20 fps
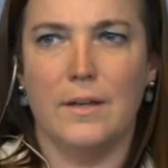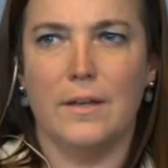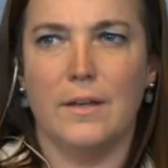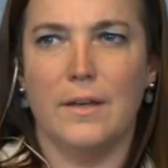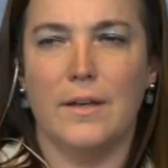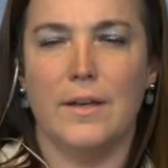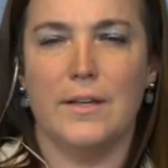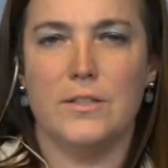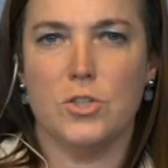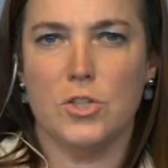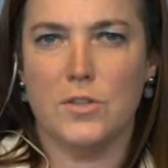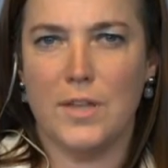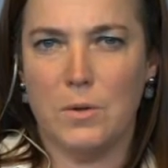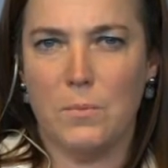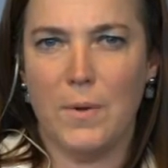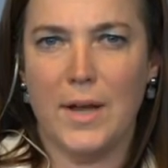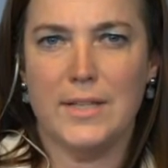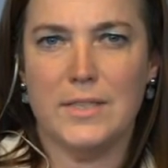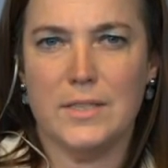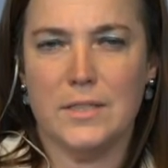And so they
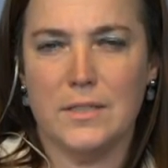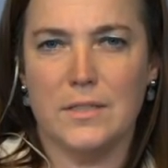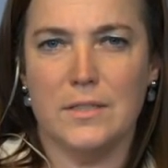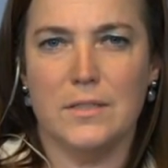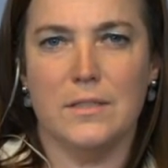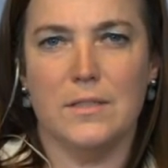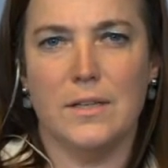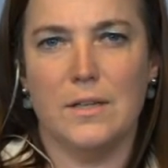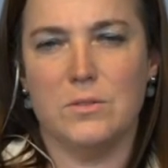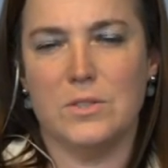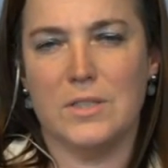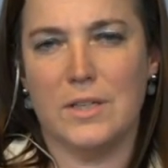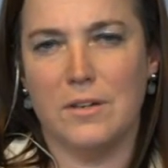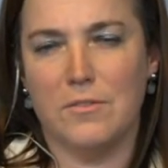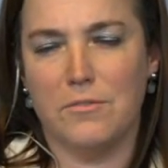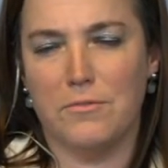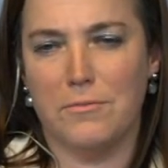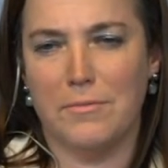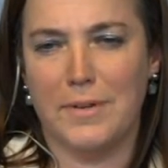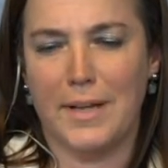waited, and there's sort of
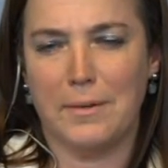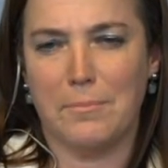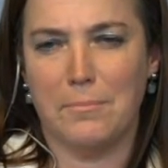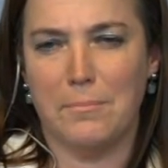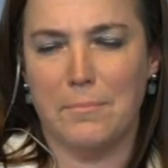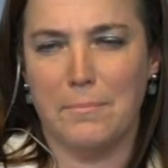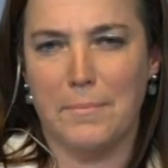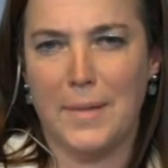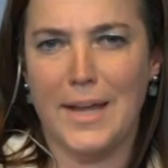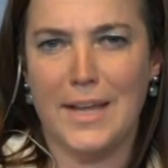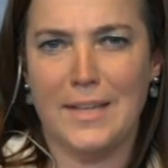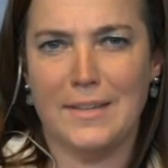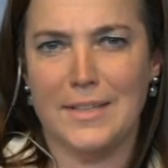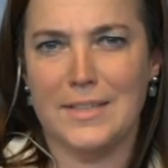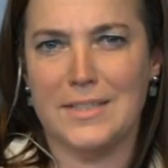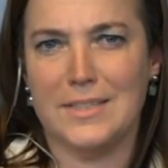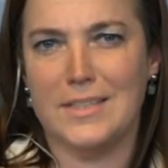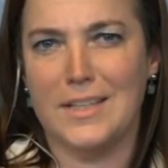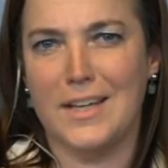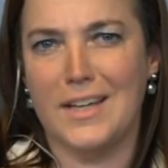like May they
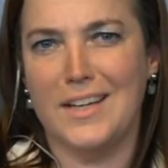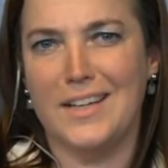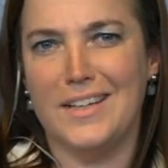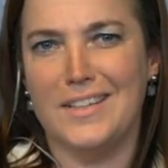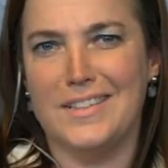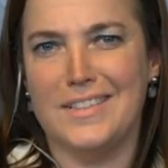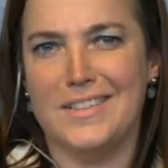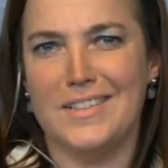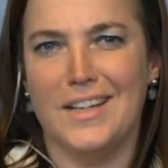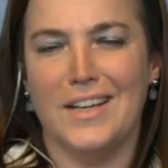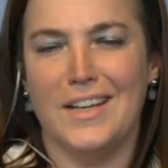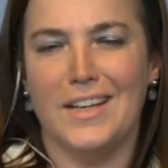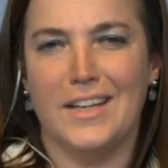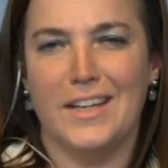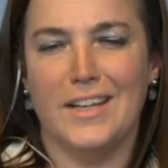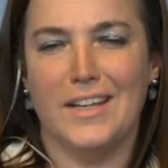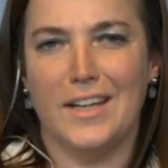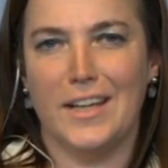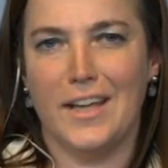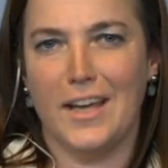stayed
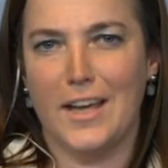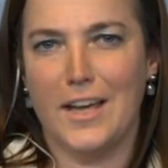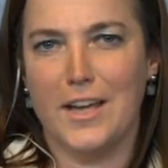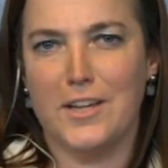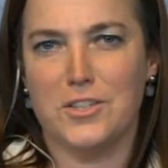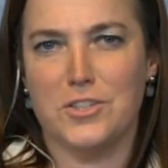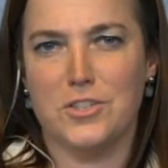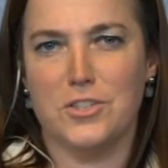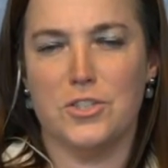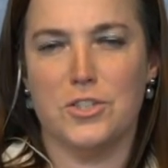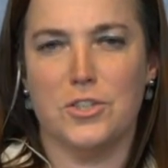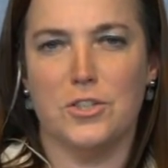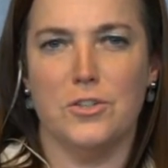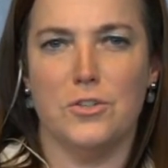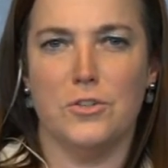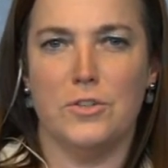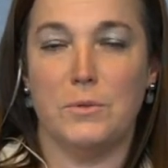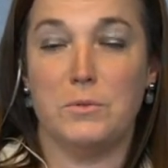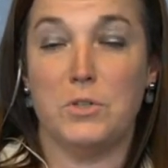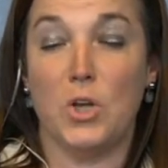in cash,
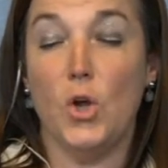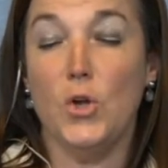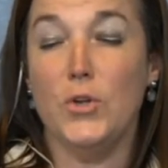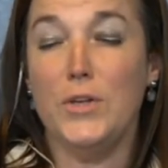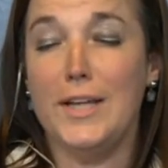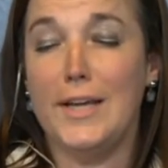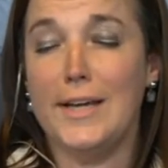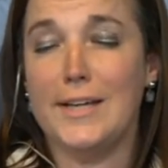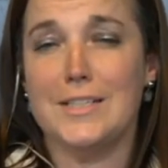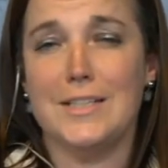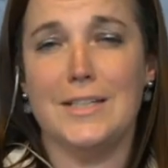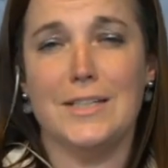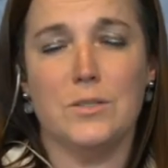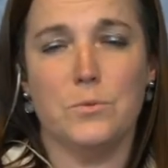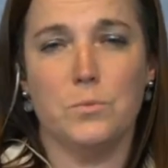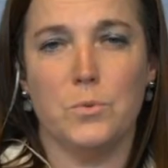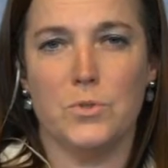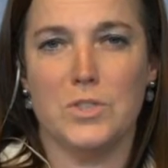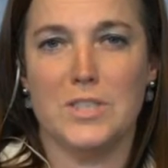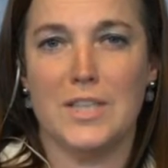June. It was only actually
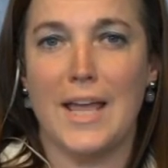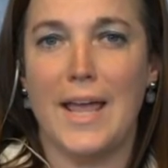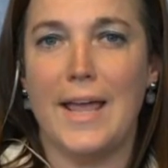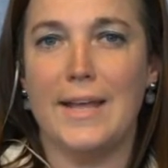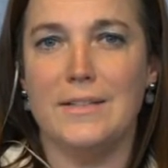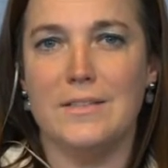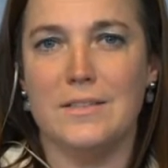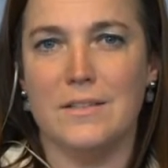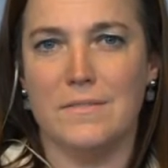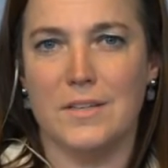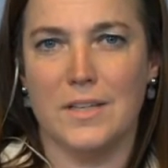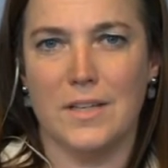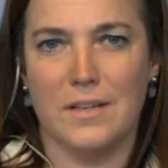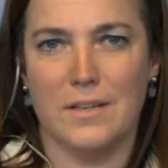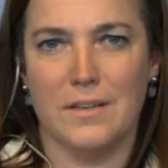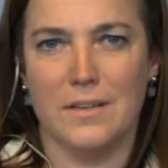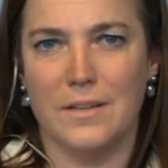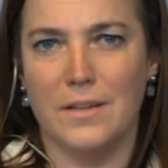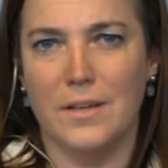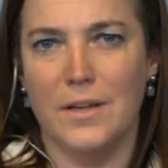towards the end of the
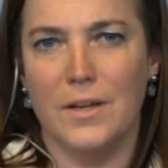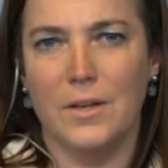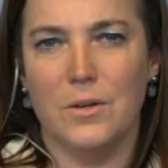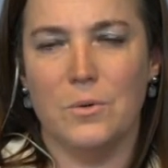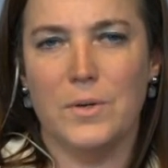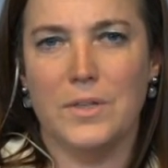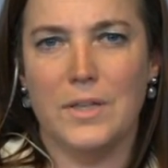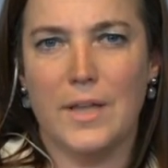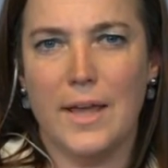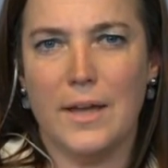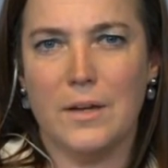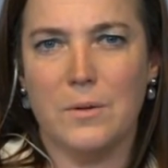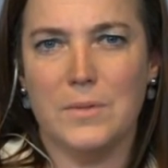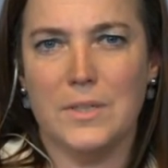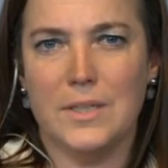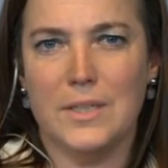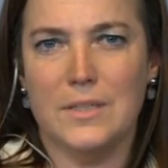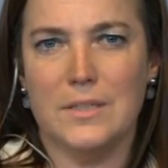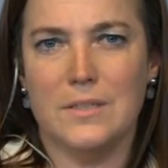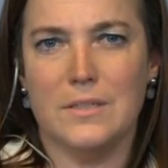year when the
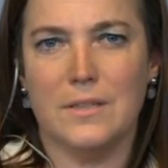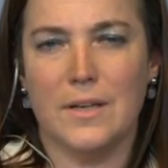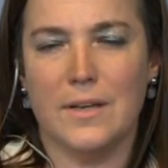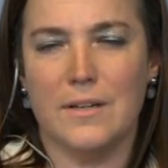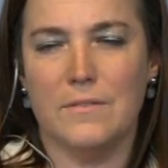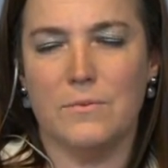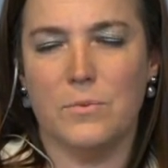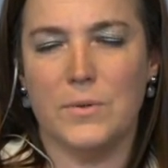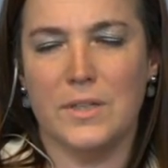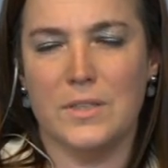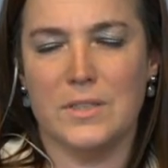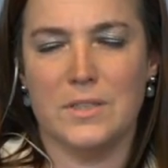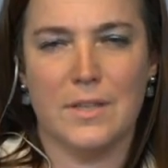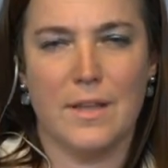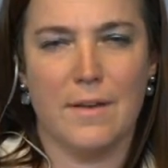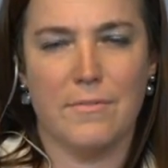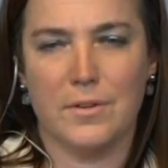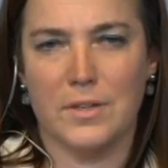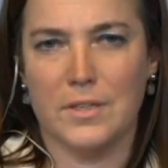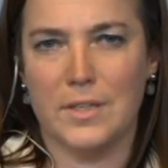equities, kind of when the South
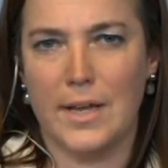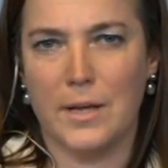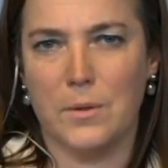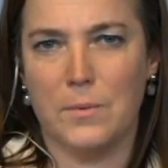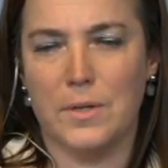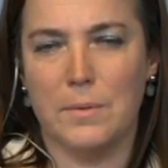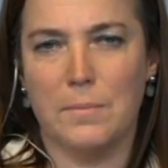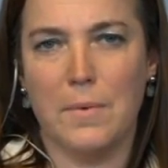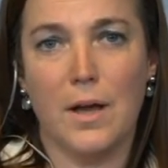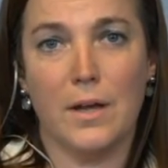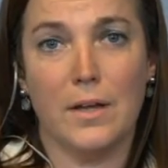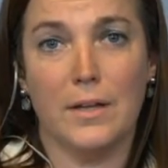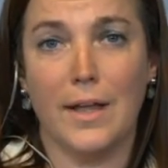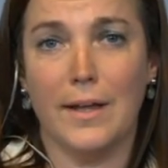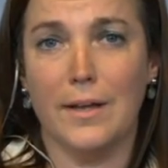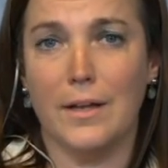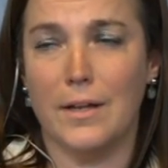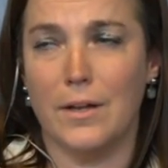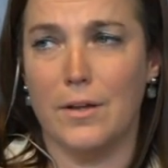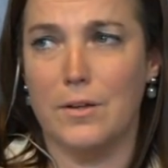African equity market
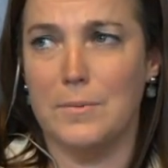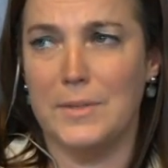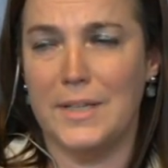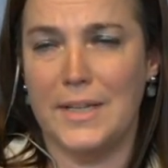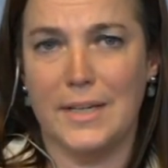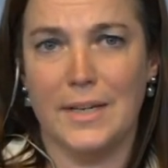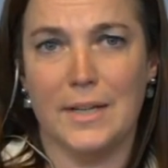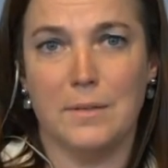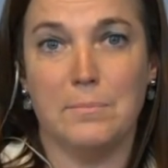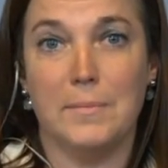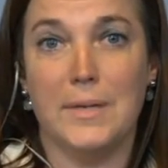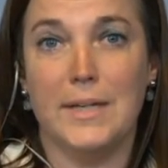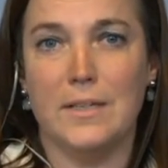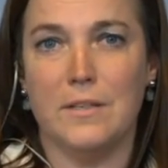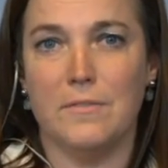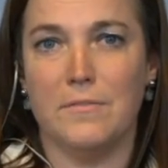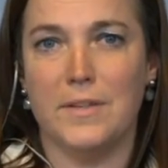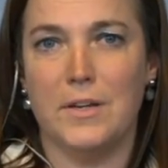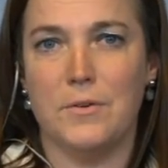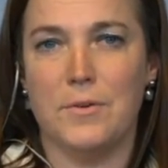and globally had
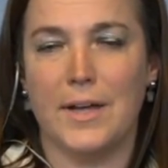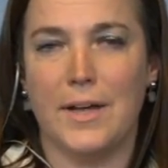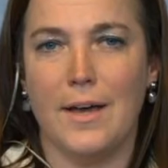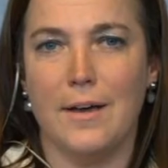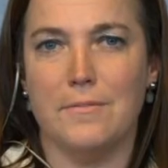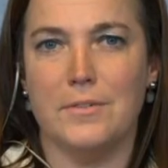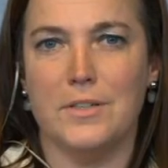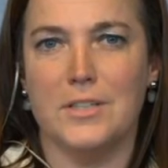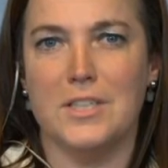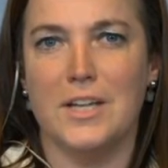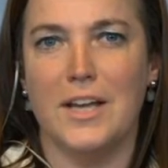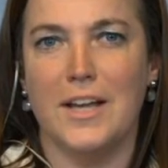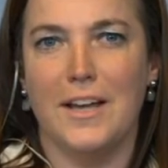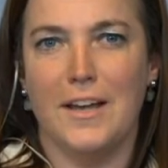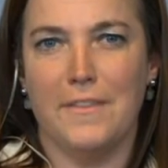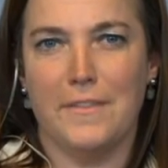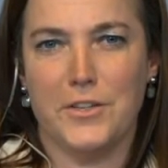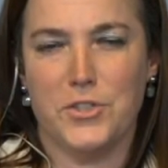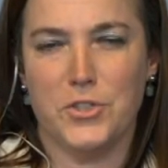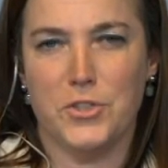meaningfully recovered,
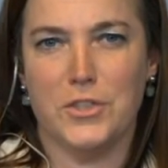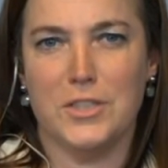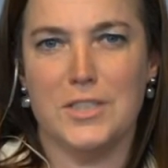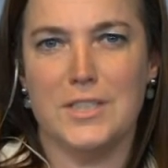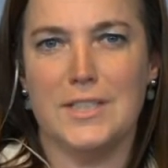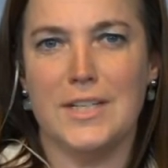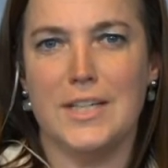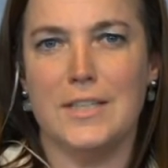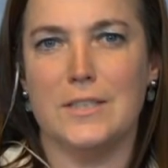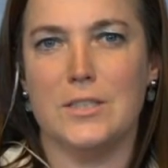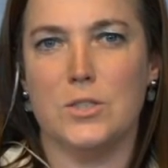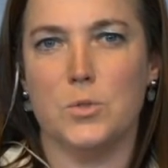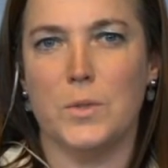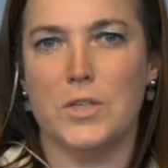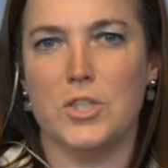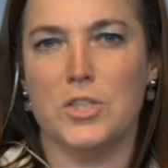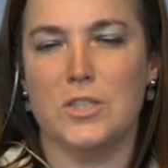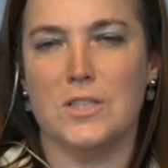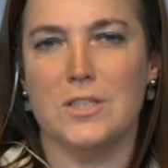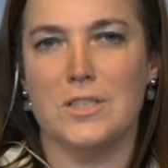that you could see the
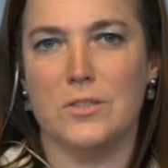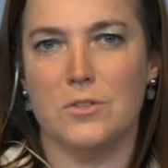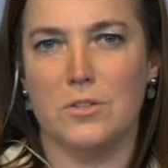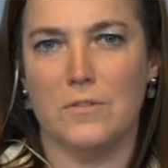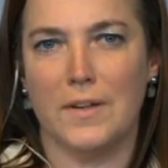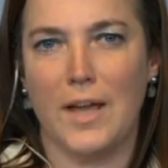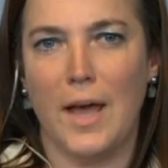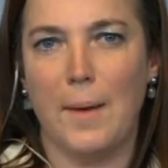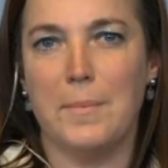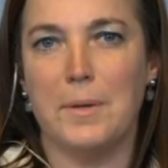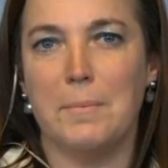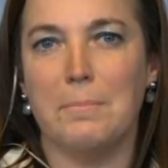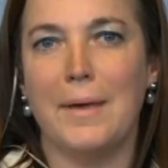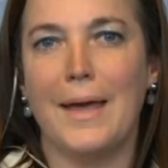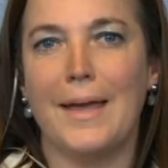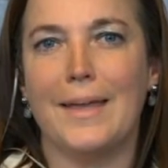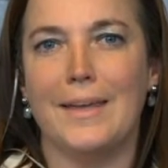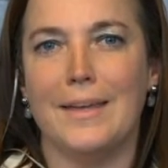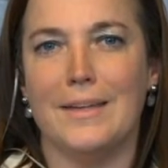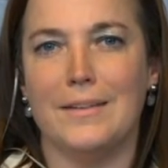switches sort of coming
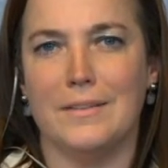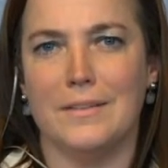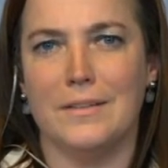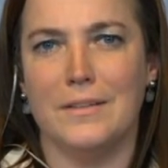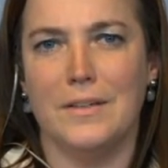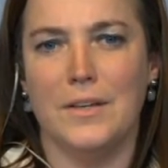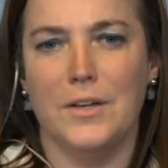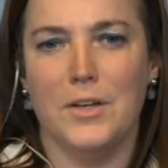back in.